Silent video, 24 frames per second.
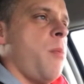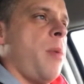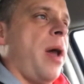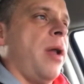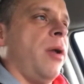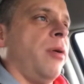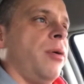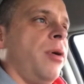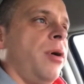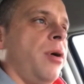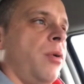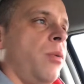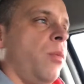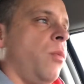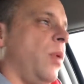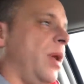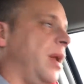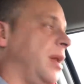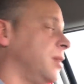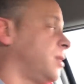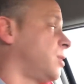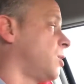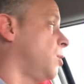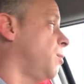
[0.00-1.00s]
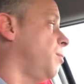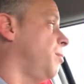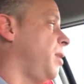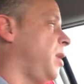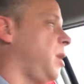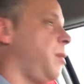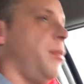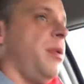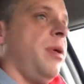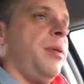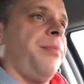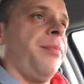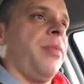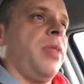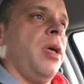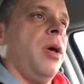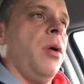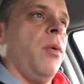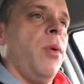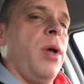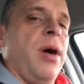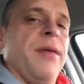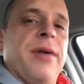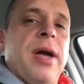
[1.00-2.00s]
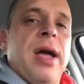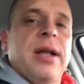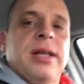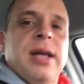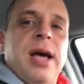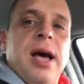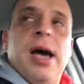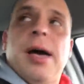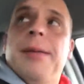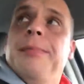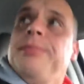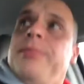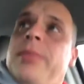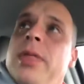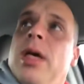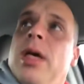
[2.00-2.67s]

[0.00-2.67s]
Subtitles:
I don't know when it's going to be, but when I've got time.